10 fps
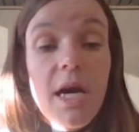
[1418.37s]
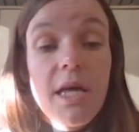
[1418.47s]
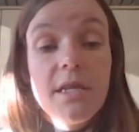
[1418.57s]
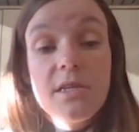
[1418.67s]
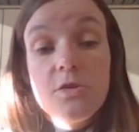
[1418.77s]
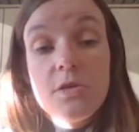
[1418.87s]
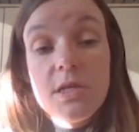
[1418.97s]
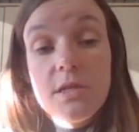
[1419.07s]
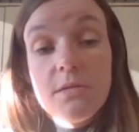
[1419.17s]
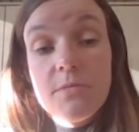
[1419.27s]
And here
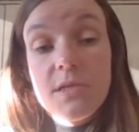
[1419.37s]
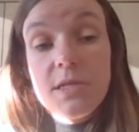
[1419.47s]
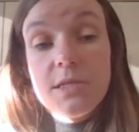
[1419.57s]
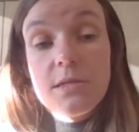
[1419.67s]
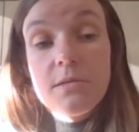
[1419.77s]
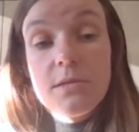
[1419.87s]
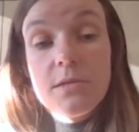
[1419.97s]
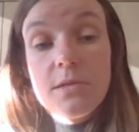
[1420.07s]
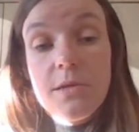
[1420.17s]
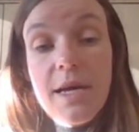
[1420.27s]
in this
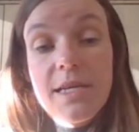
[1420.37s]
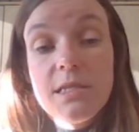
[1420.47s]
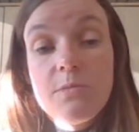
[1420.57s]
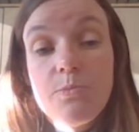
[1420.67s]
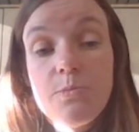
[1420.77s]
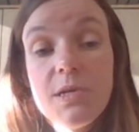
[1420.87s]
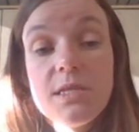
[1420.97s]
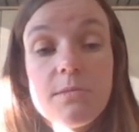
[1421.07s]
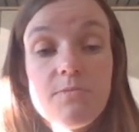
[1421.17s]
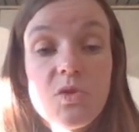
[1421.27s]
last
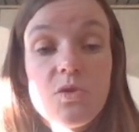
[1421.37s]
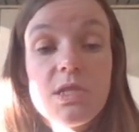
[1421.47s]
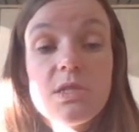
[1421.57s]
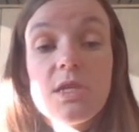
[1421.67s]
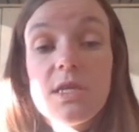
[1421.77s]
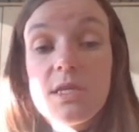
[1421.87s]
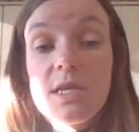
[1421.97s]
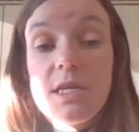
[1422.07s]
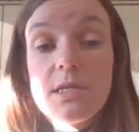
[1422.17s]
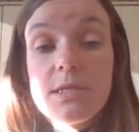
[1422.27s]
bit, you need to
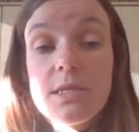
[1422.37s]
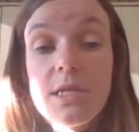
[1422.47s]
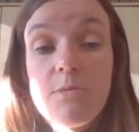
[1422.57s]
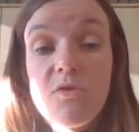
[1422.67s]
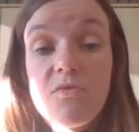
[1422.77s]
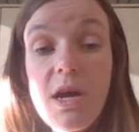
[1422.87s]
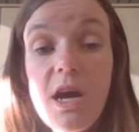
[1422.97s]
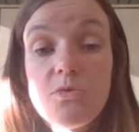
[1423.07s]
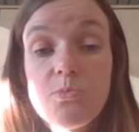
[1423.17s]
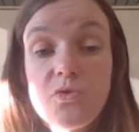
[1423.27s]
indicate the name of the
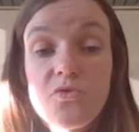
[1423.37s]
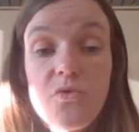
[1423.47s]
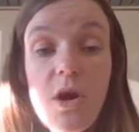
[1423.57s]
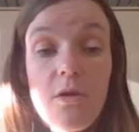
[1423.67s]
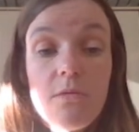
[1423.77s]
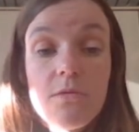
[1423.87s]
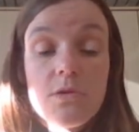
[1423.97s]
output file.